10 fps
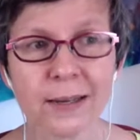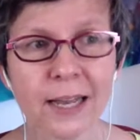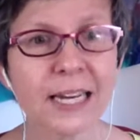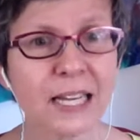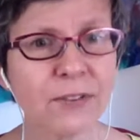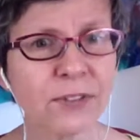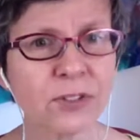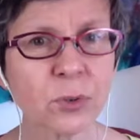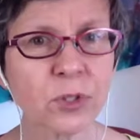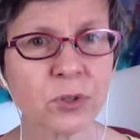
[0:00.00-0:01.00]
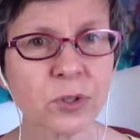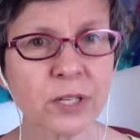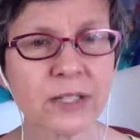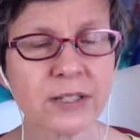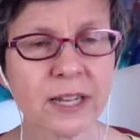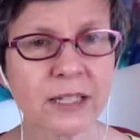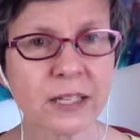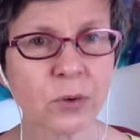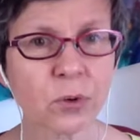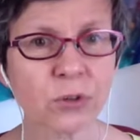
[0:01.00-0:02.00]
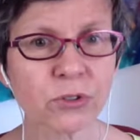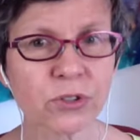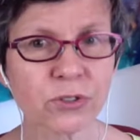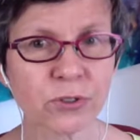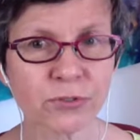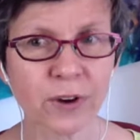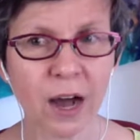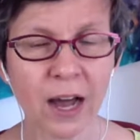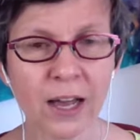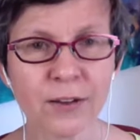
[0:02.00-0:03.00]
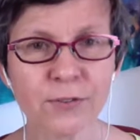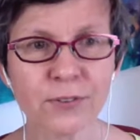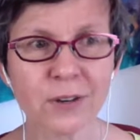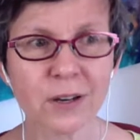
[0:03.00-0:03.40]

and even to a certain extent, in order to survive